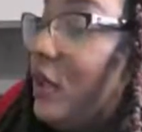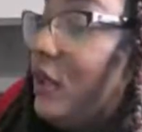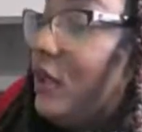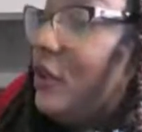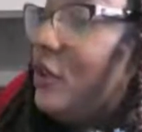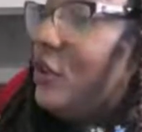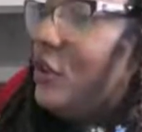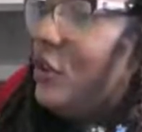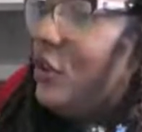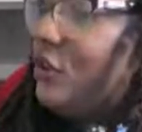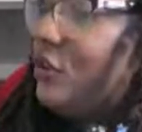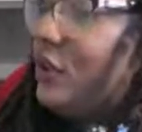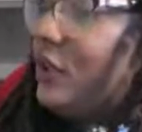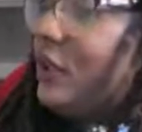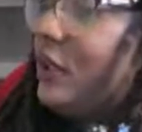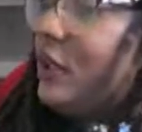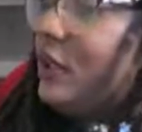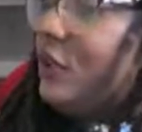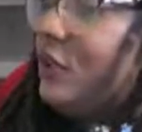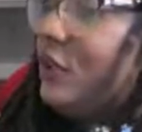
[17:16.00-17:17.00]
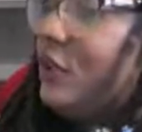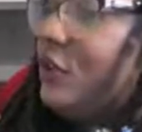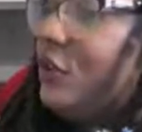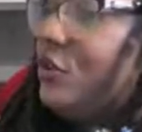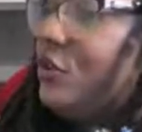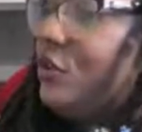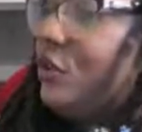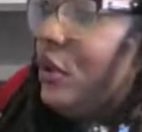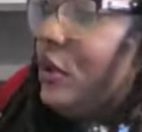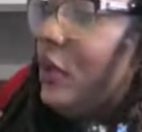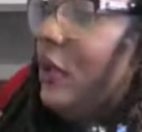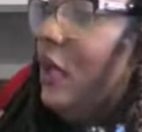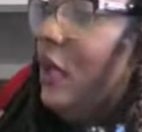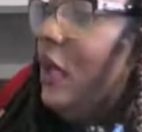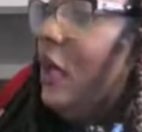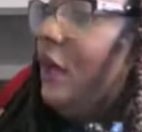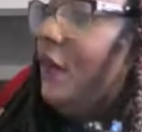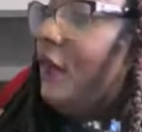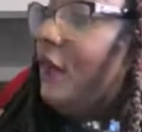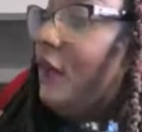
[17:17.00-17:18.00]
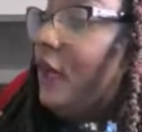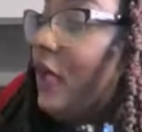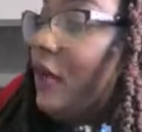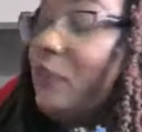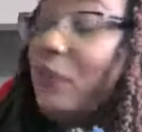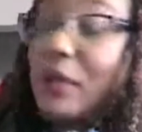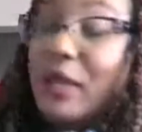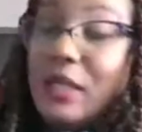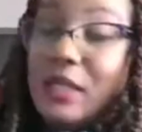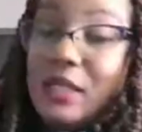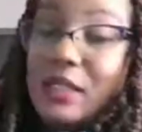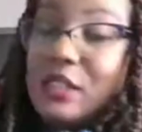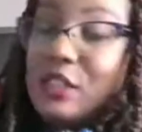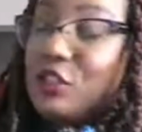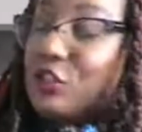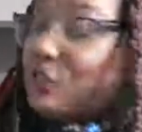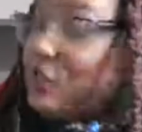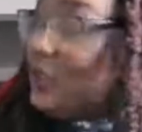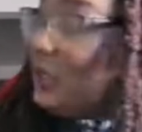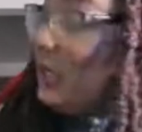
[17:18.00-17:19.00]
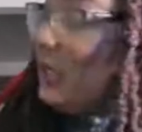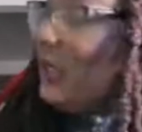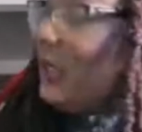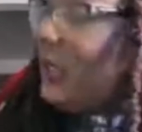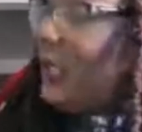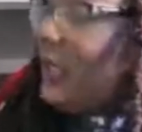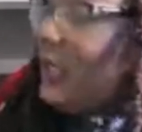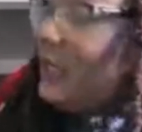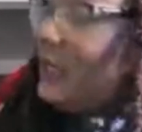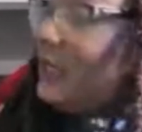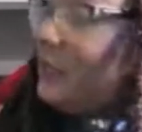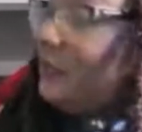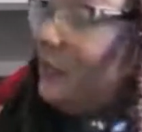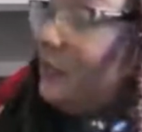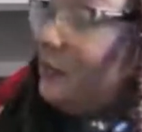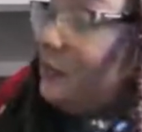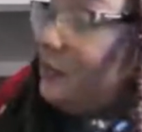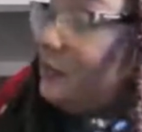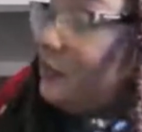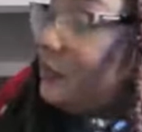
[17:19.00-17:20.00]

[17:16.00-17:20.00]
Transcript: flogged the children, including Shirley, for not paying attention in class.